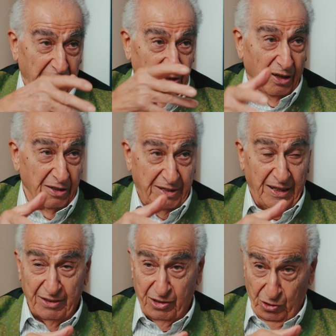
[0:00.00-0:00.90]
in the adult
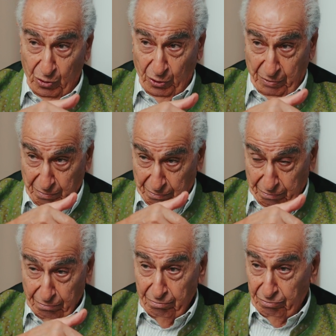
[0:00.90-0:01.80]
cells, you would
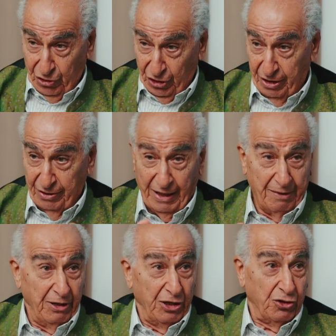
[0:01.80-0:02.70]
turn
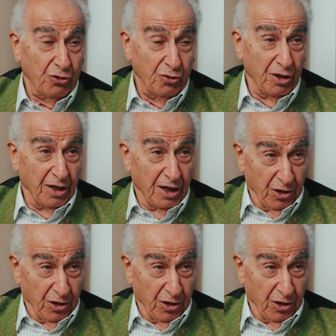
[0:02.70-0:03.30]
them into,